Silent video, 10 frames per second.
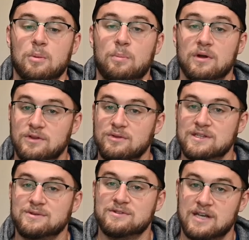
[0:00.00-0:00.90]
But do
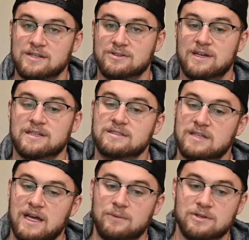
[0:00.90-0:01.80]
this with gentleness
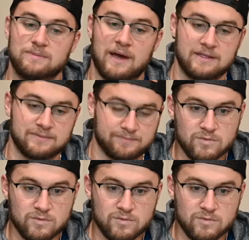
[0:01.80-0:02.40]
and respect."